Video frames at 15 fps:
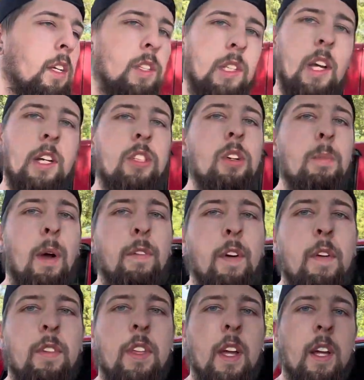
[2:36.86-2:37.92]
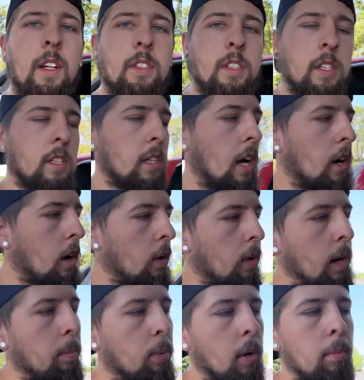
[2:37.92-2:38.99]
kind of two of my favorite things, because I'd
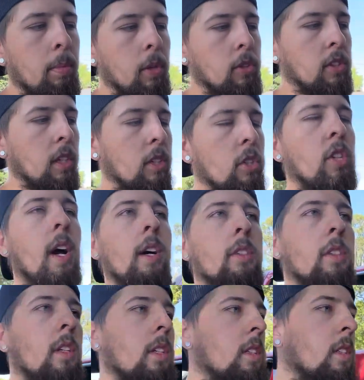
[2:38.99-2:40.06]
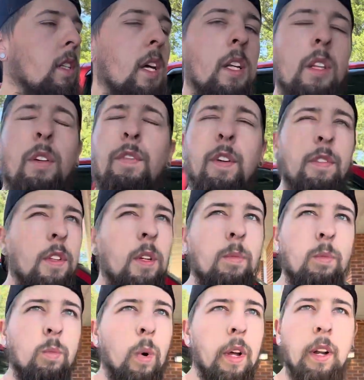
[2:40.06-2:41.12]
already put Bilstein shocks on this thing, the
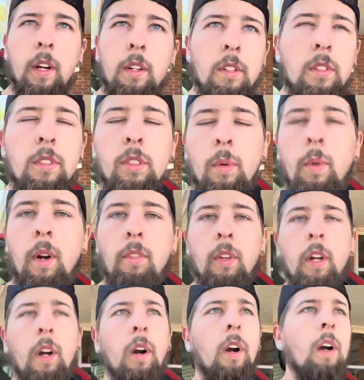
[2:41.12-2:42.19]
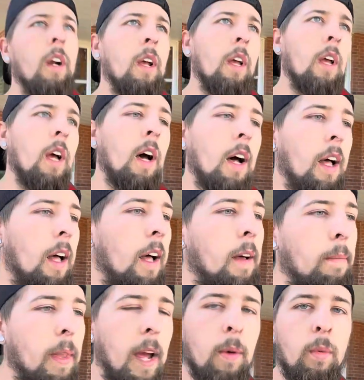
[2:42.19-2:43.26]
5100s or whatever they are.
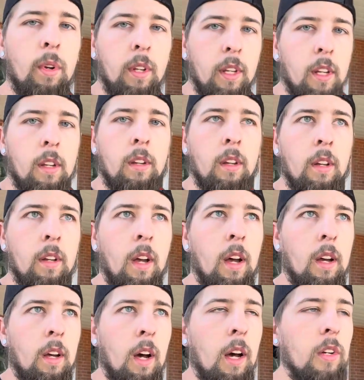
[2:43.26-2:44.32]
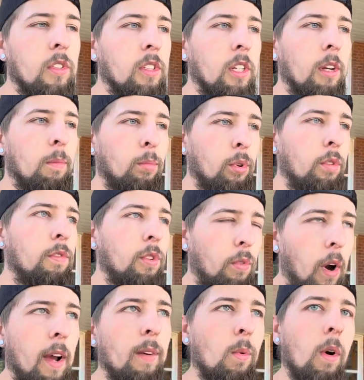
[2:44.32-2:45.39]
That really honestly improved the
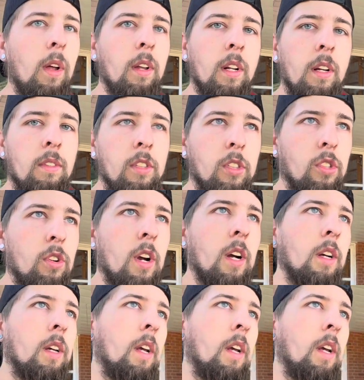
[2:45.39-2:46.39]
ride quality of this truck.